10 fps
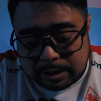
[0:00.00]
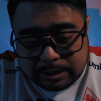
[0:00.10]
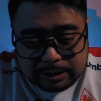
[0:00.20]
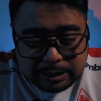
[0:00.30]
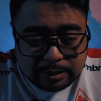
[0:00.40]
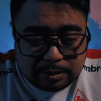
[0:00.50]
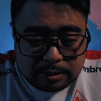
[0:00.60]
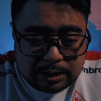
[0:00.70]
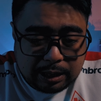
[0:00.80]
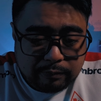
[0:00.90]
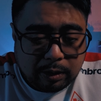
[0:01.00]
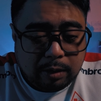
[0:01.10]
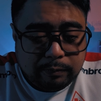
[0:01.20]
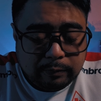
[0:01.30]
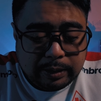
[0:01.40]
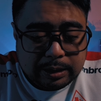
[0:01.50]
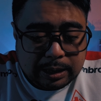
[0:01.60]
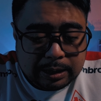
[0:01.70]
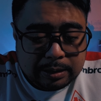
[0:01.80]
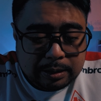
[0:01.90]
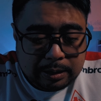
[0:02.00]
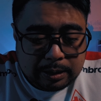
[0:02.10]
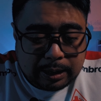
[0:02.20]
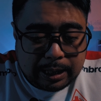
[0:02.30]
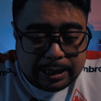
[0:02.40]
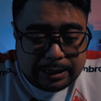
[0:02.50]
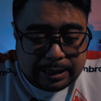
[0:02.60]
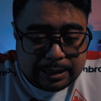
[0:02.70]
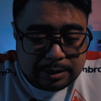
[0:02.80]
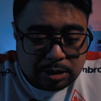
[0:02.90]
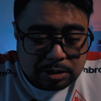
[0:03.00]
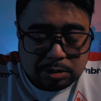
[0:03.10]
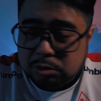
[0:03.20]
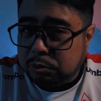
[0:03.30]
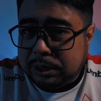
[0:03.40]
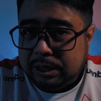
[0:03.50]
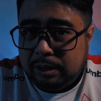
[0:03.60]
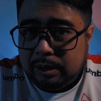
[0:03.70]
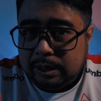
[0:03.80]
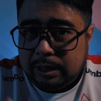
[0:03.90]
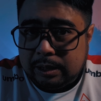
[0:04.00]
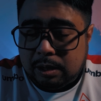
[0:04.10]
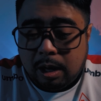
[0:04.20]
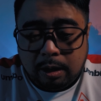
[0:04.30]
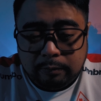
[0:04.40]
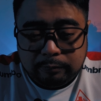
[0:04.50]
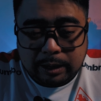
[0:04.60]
I needed to shave off of it, and I can't just drill it off.